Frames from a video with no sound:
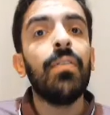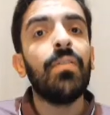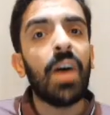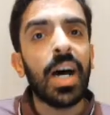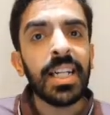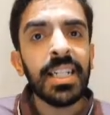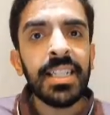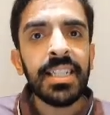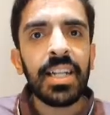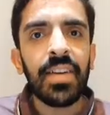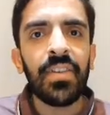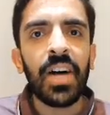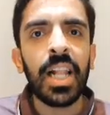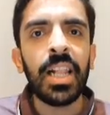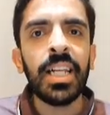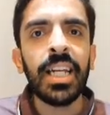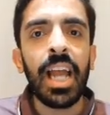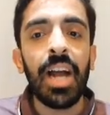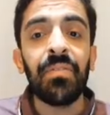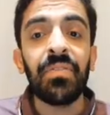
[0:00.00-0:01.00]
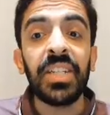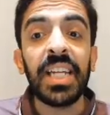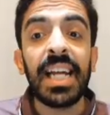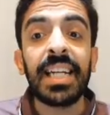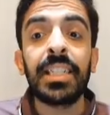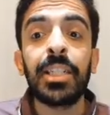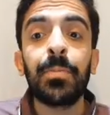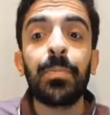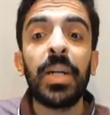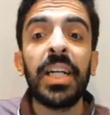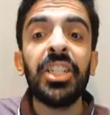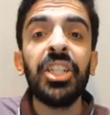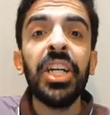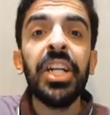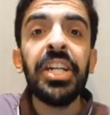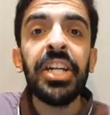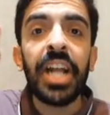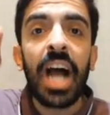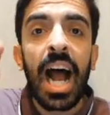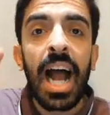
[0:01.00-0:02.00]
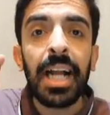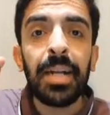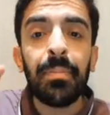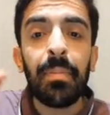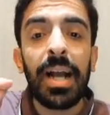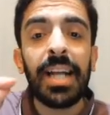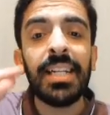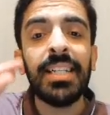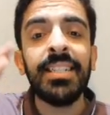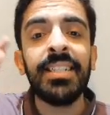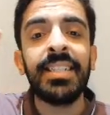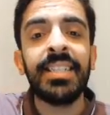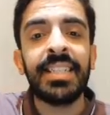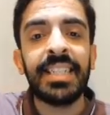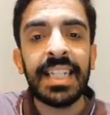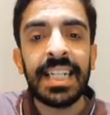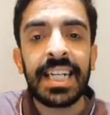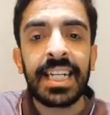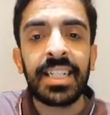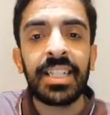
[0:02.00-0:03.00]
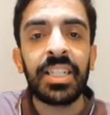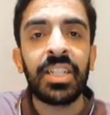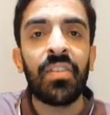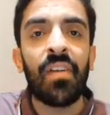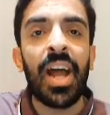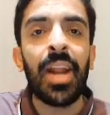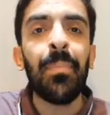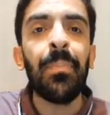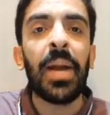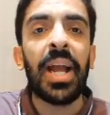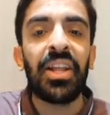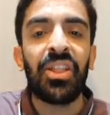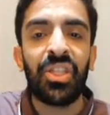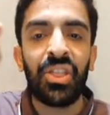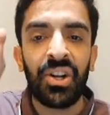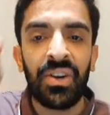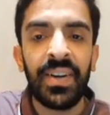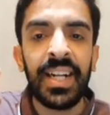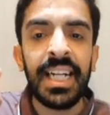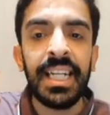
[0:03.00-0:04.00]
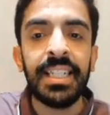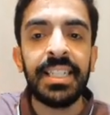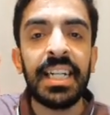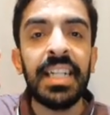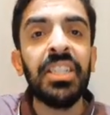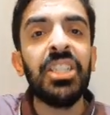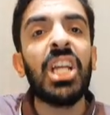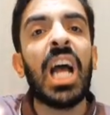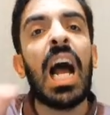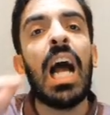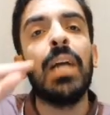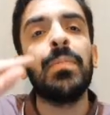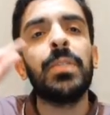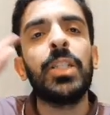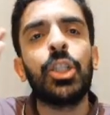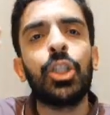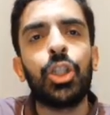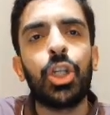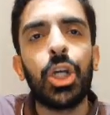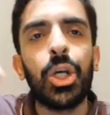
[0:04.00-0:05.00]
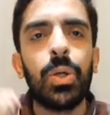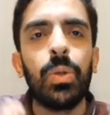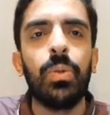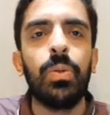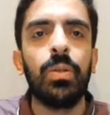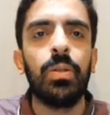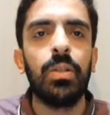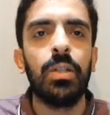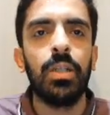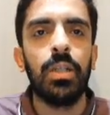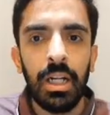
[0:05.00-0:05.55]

What is the value of the expression 9 minus 6 divided by 3 then times 2?